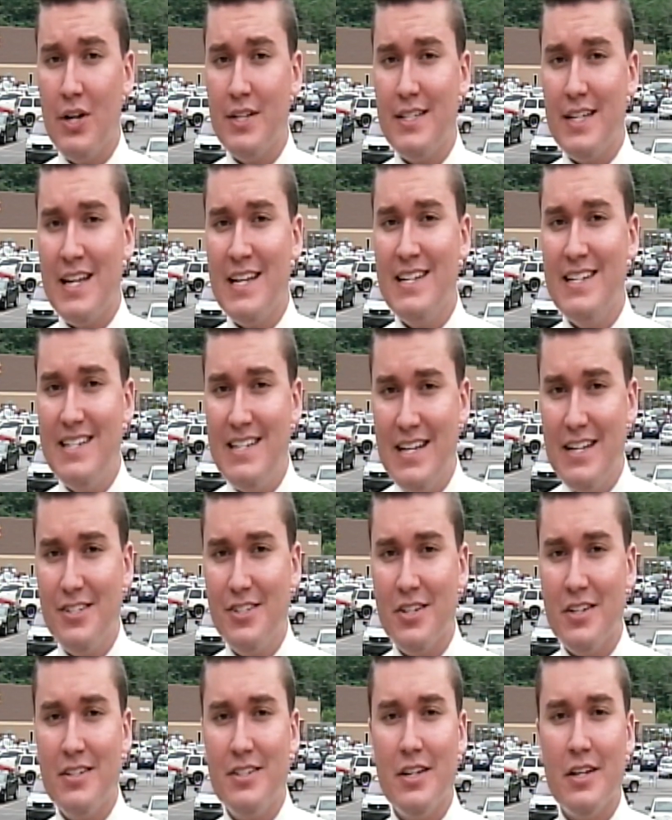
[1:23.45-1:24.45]
but
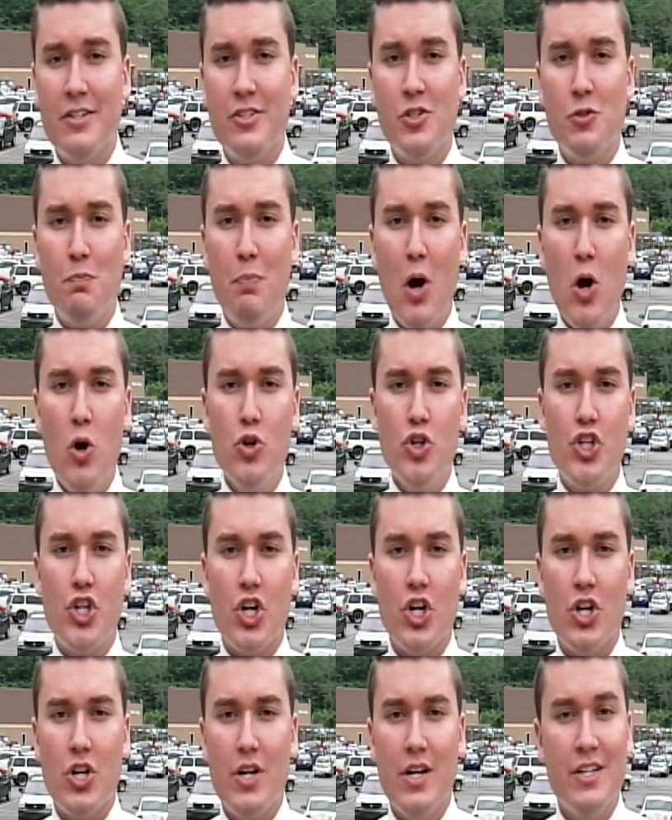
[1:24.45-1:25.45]
indecent
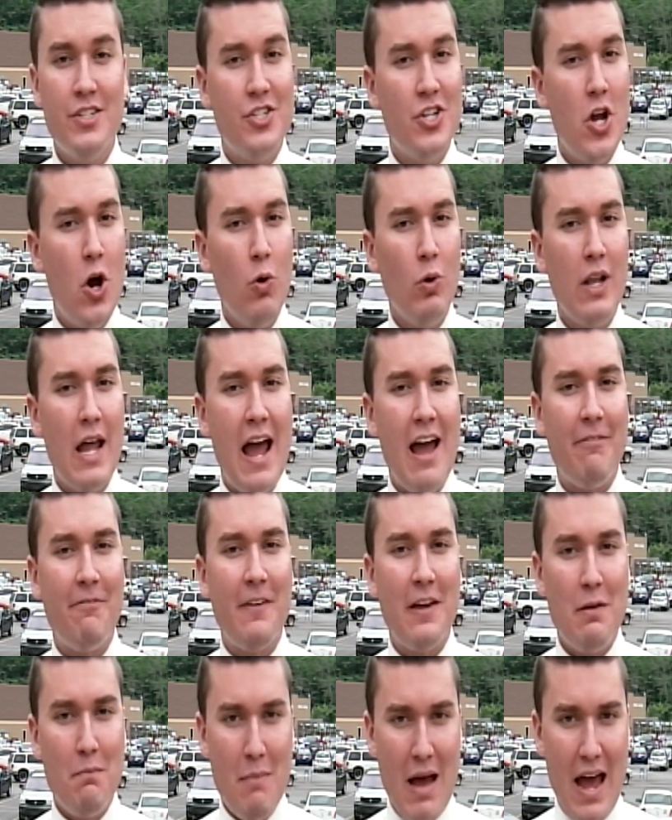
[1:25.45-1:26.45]
exposure is no
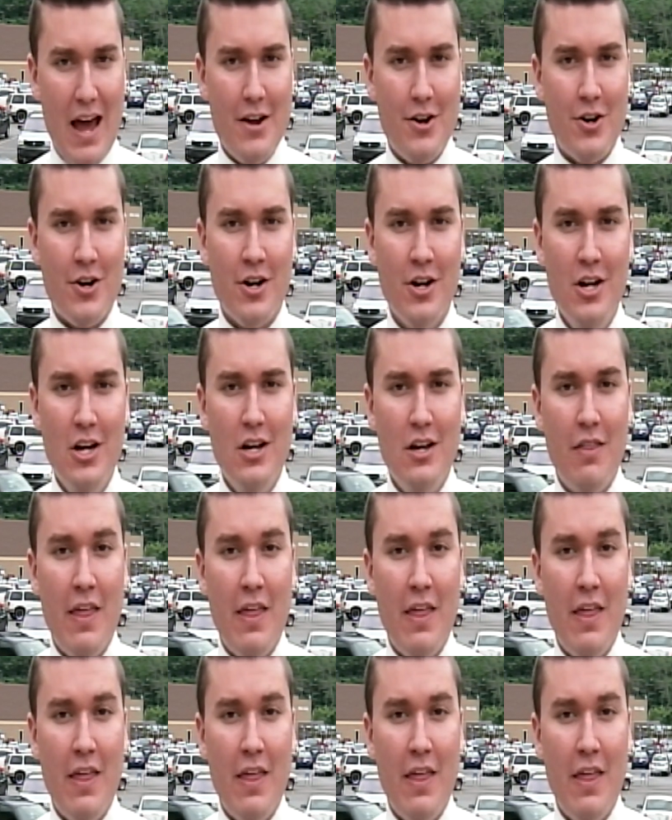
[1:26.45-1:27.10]
laughing matter.